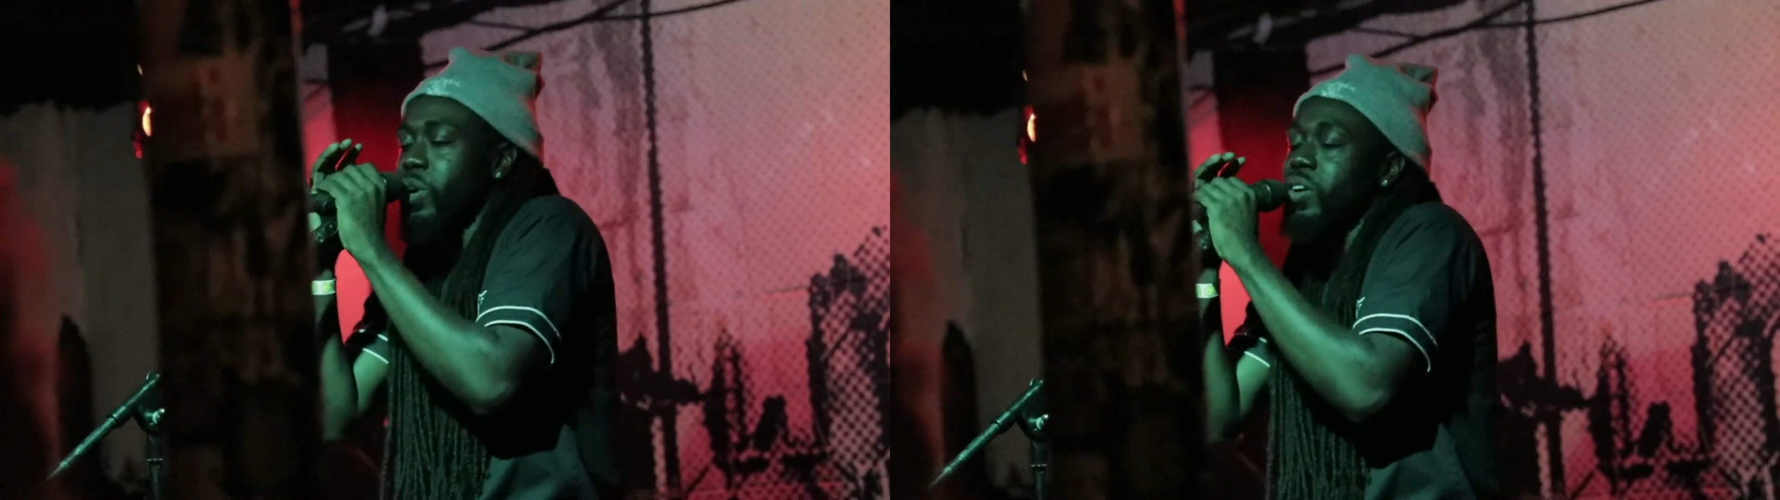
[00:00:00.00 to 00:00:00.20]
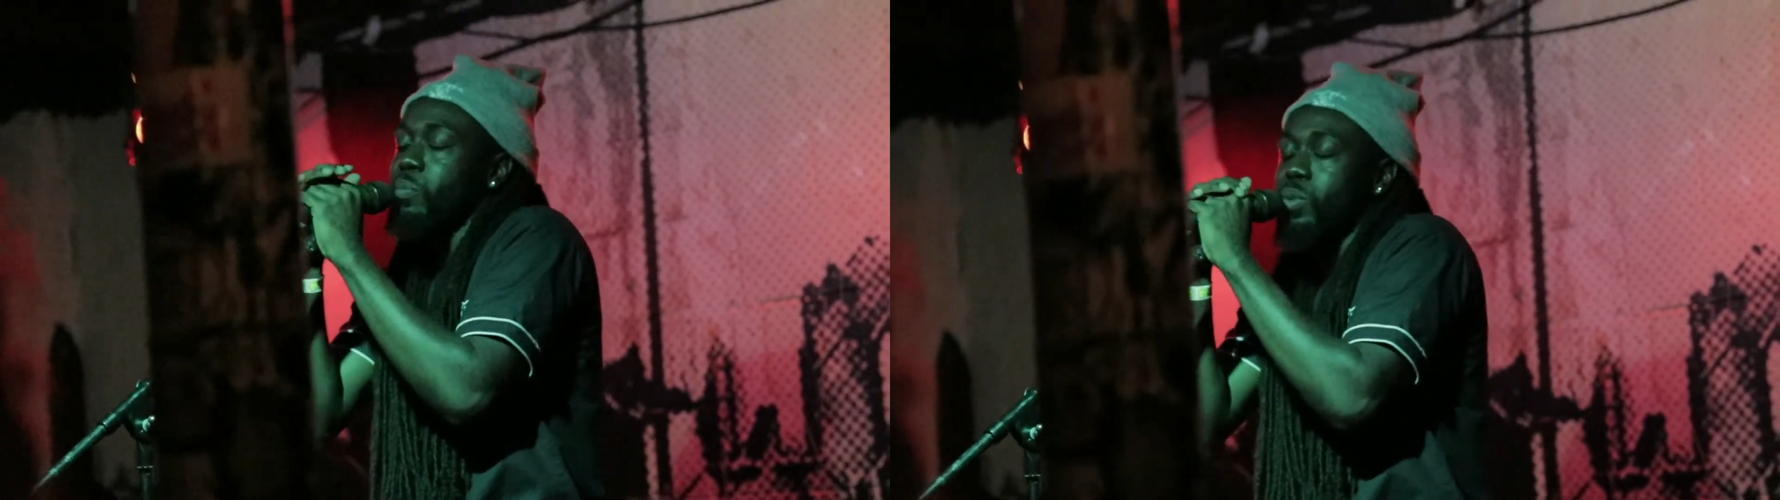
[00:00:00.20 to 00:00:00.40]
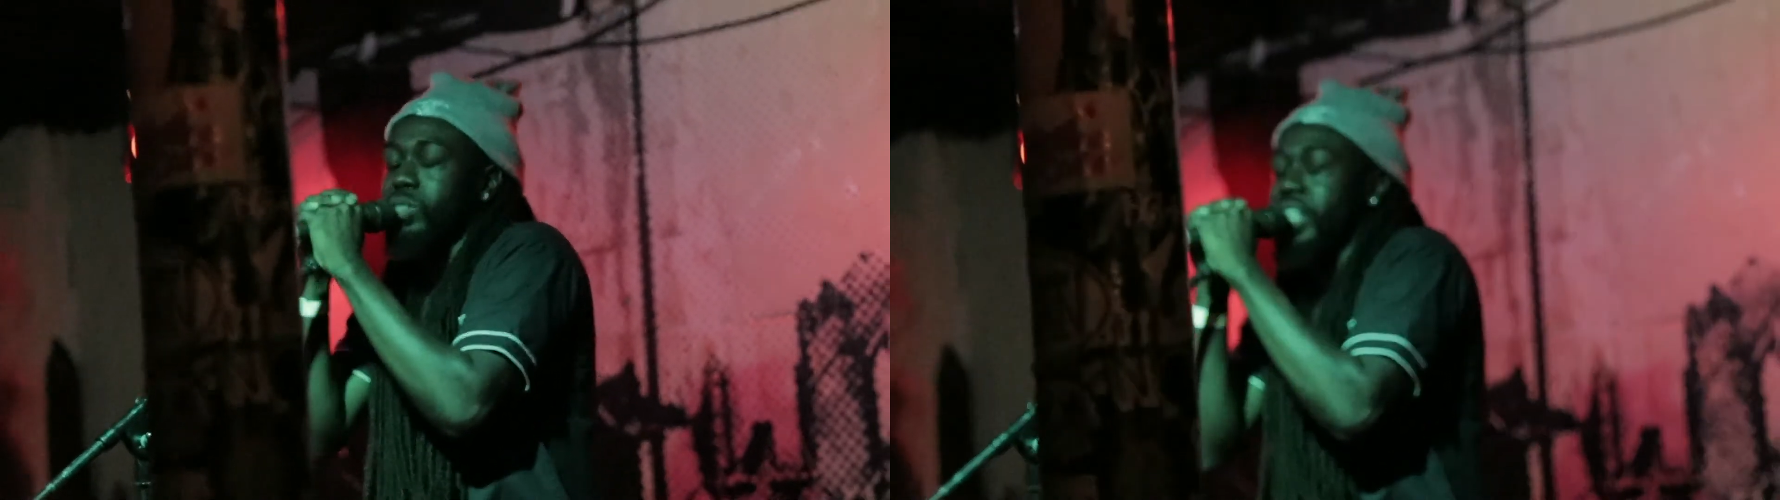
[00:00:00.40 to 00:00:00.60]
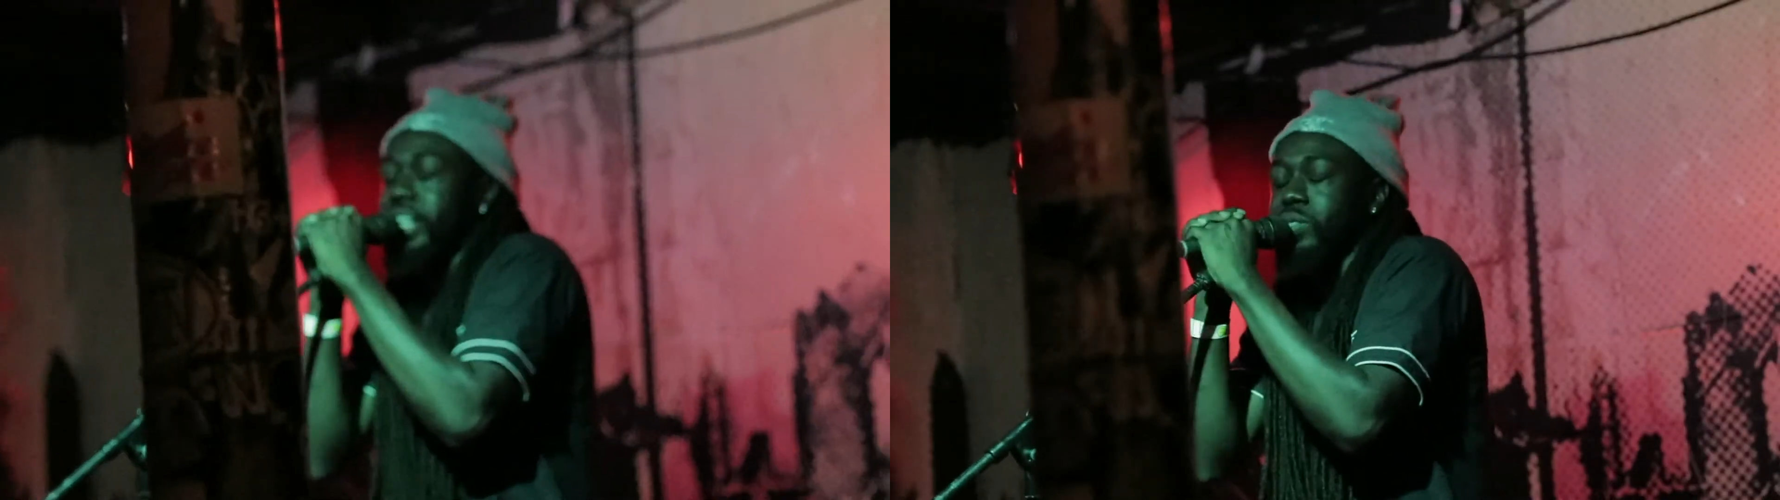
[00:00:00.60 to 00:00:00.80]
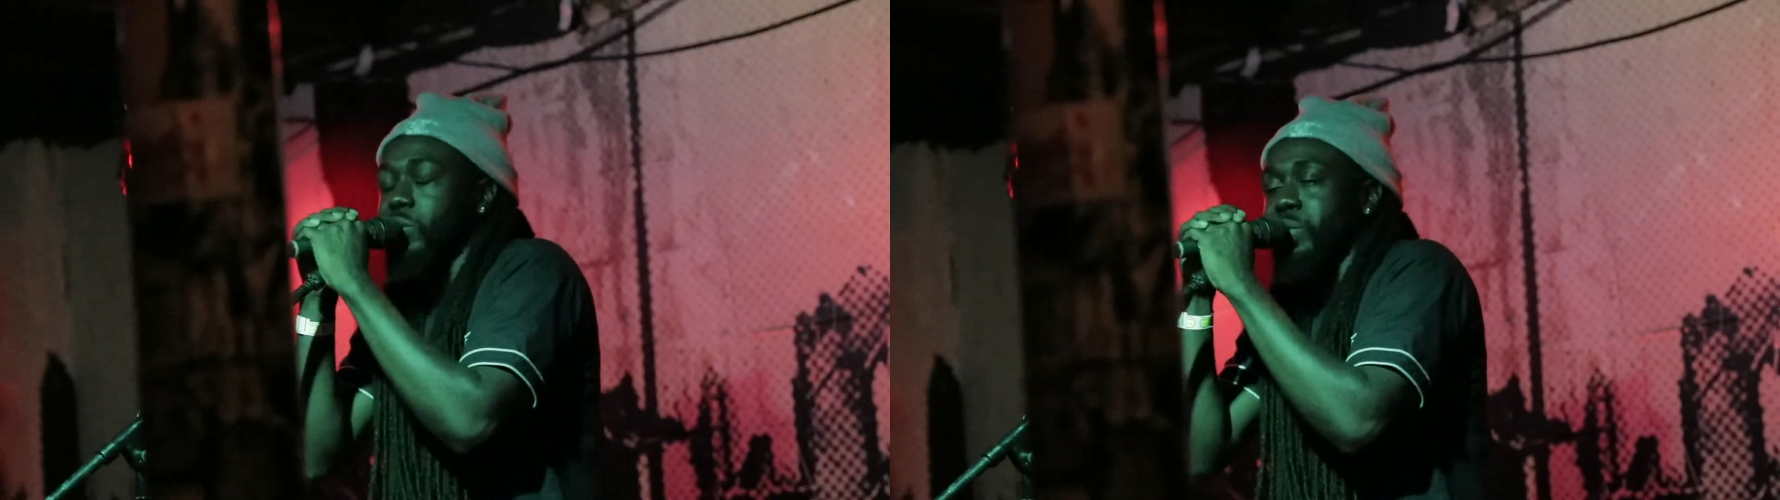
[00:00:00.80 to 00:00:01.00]
We are the most
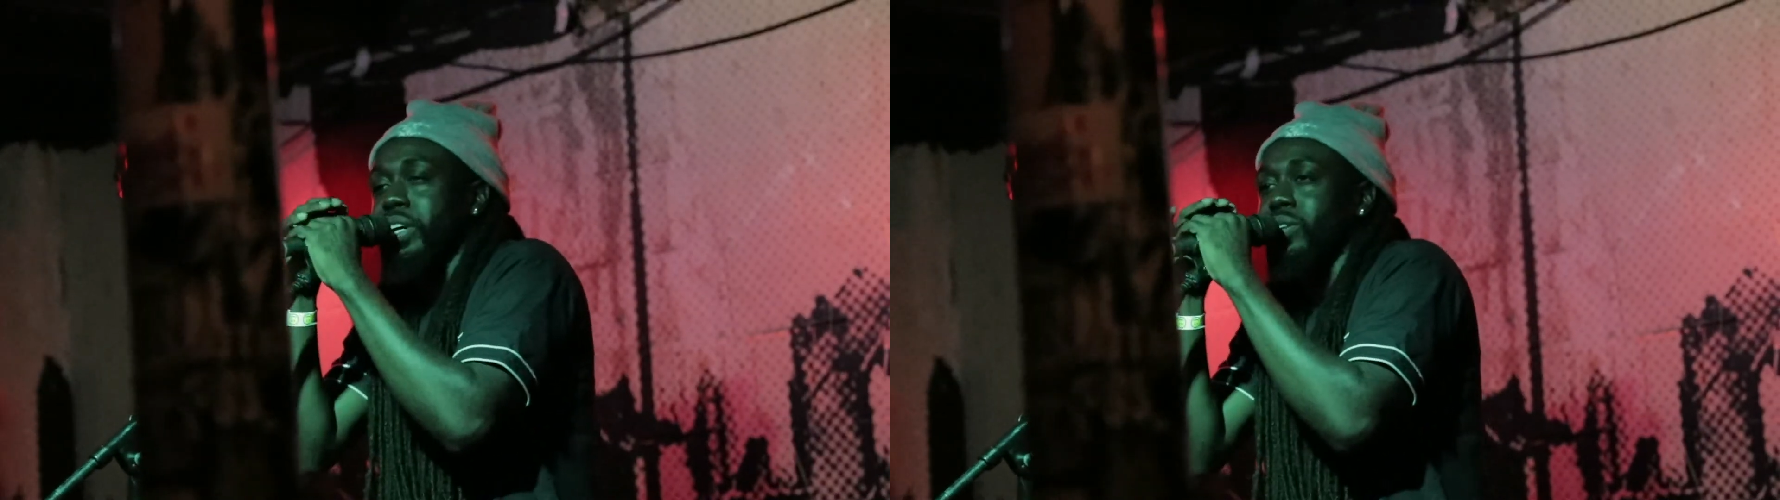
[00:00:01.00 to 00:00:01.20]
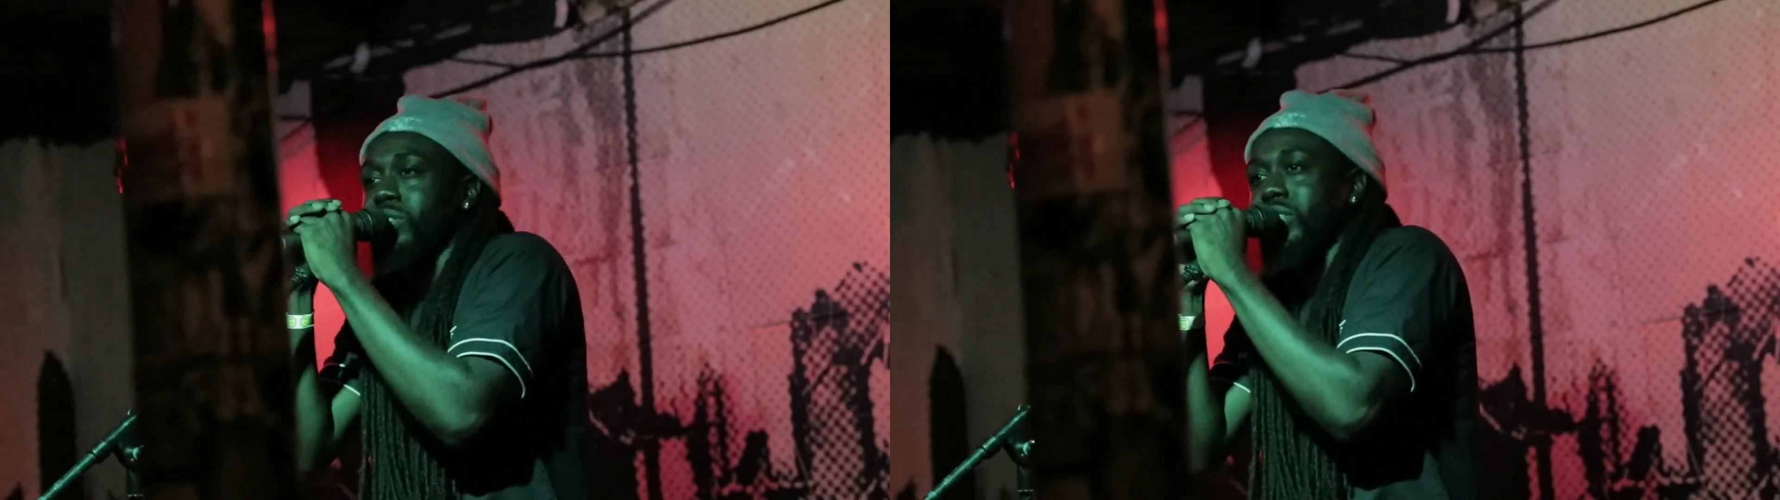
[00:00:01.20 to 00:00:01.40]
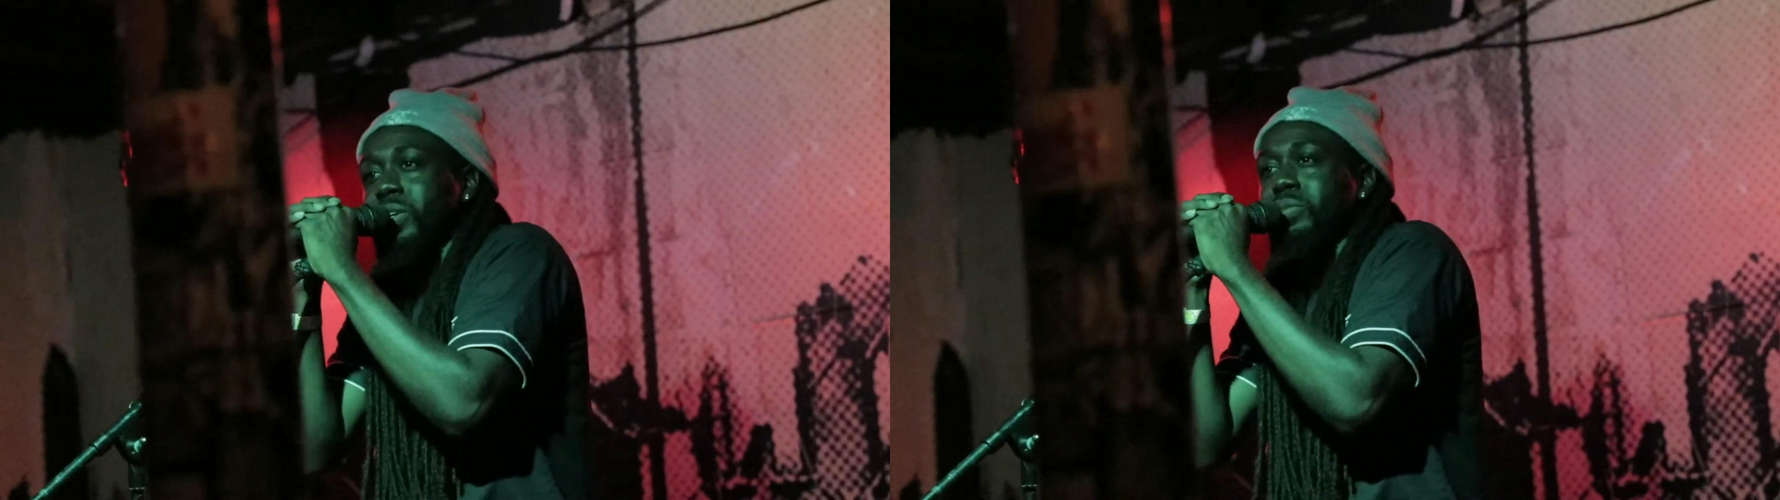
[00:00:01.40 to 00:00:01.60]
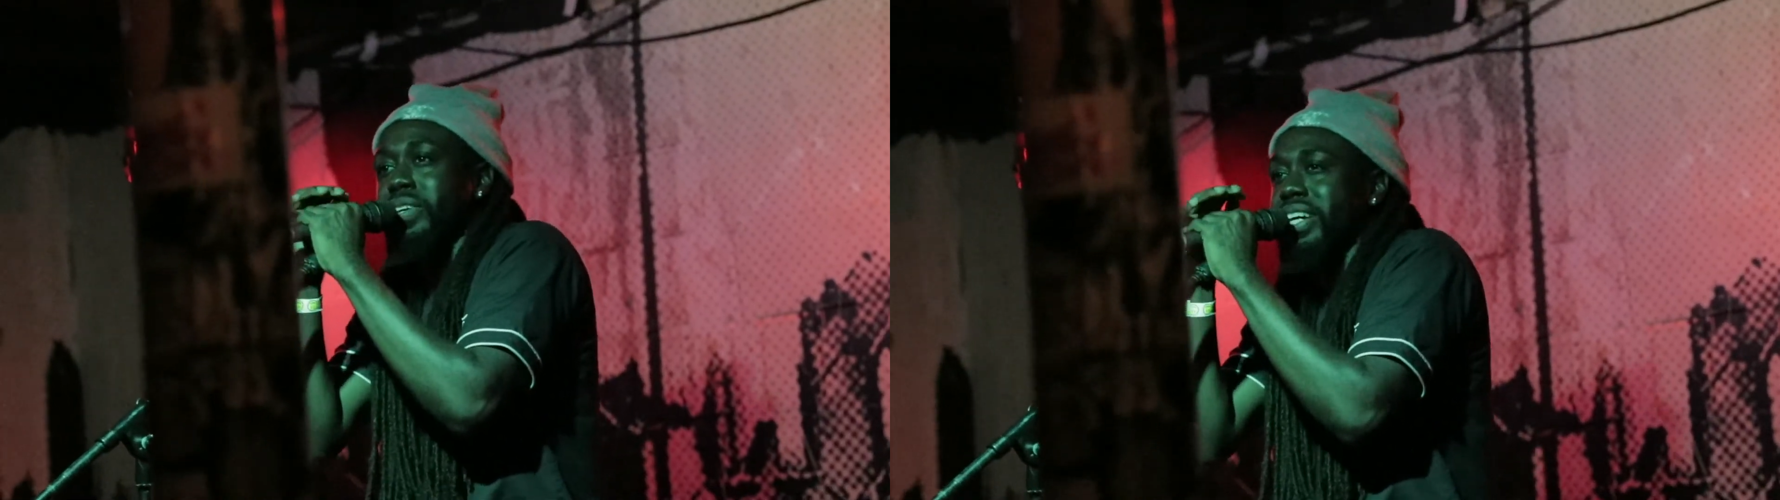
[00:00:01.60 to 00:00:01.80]
dangerous being on this earth,